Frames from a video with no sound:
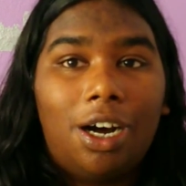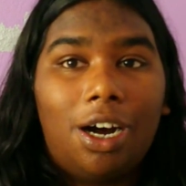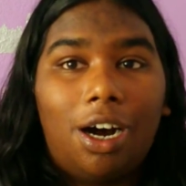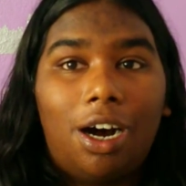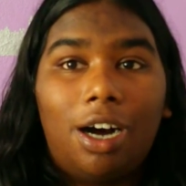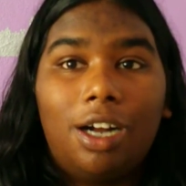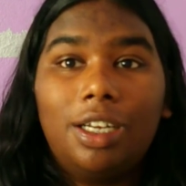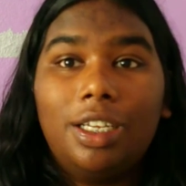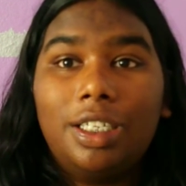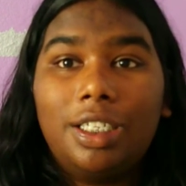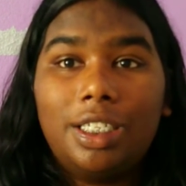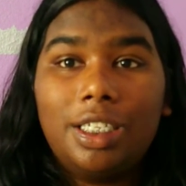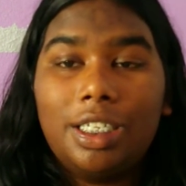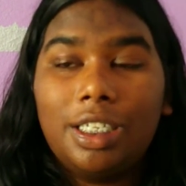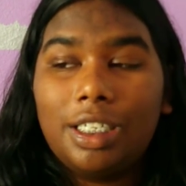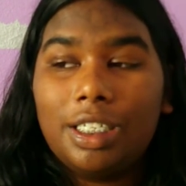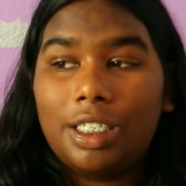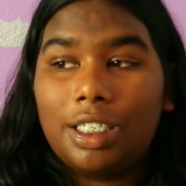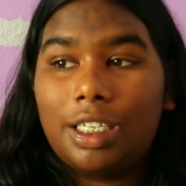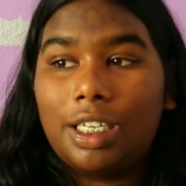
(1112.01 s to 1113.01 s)

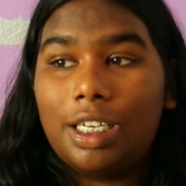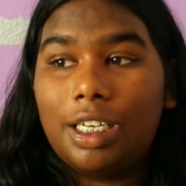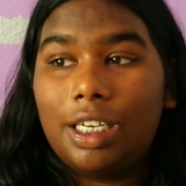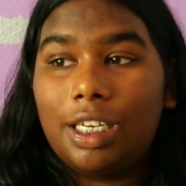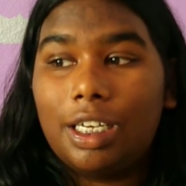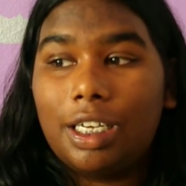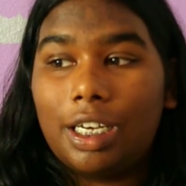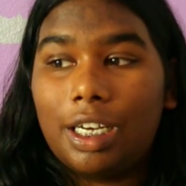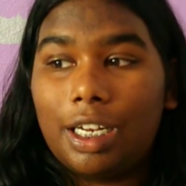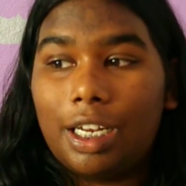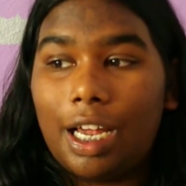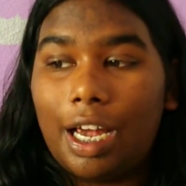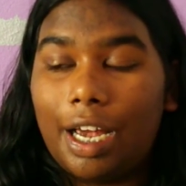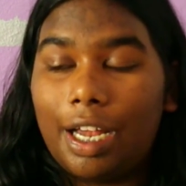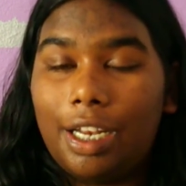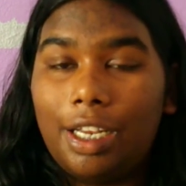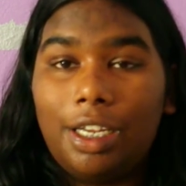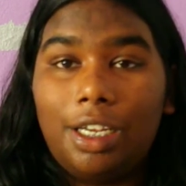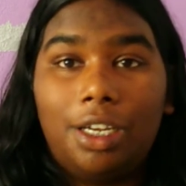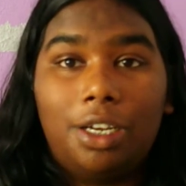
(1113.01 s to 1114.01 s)
Honesty is key in
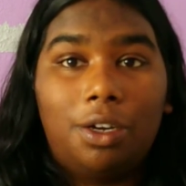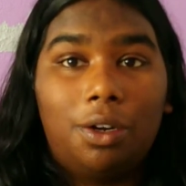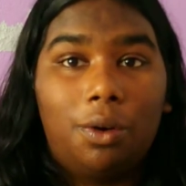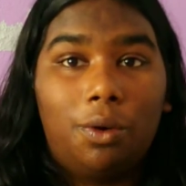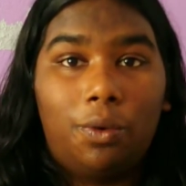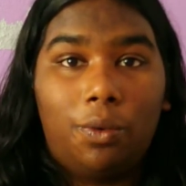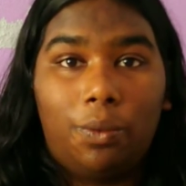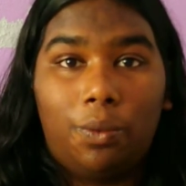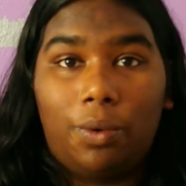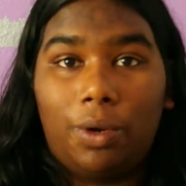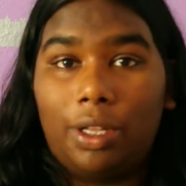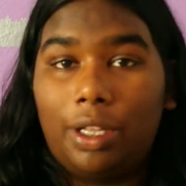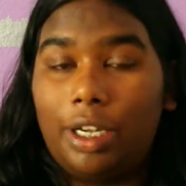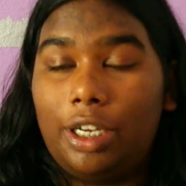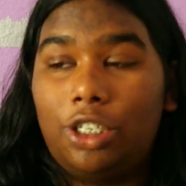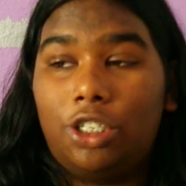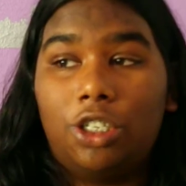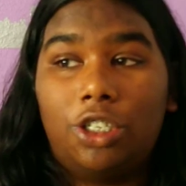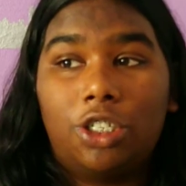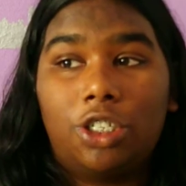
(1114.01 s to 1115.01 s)
any
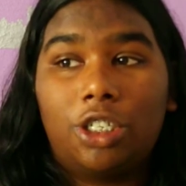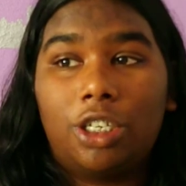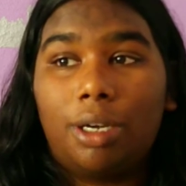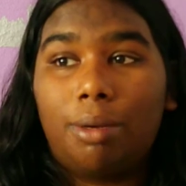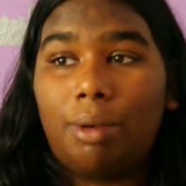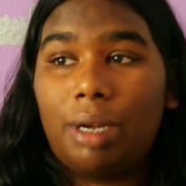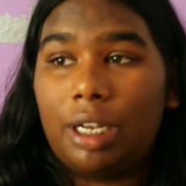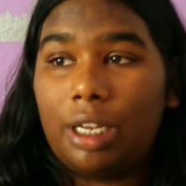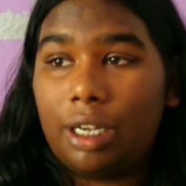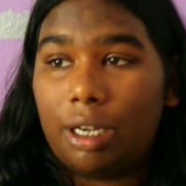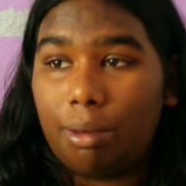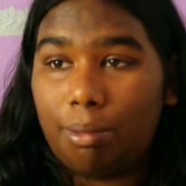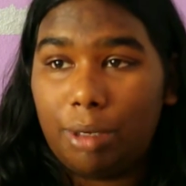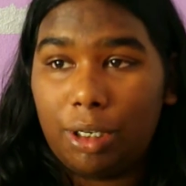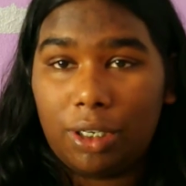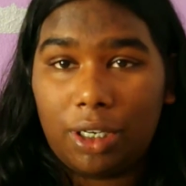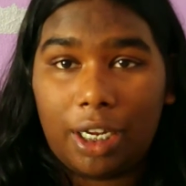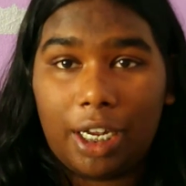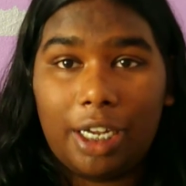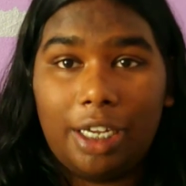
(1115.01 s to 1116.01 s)
relationship, any
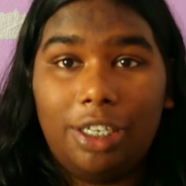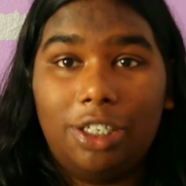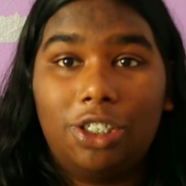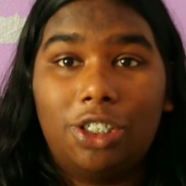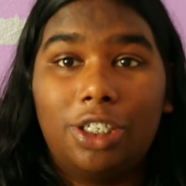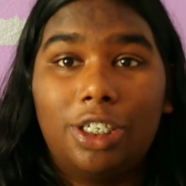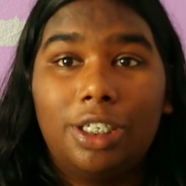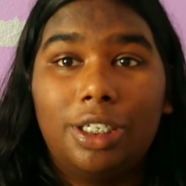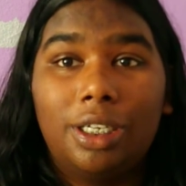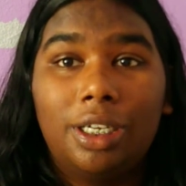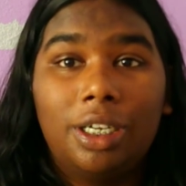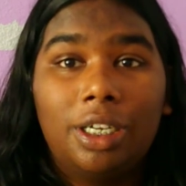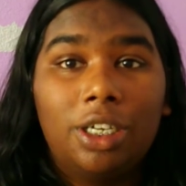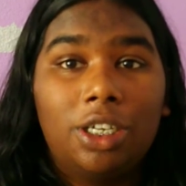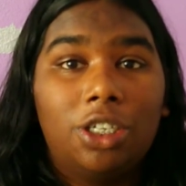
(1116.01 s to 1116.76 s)
communication.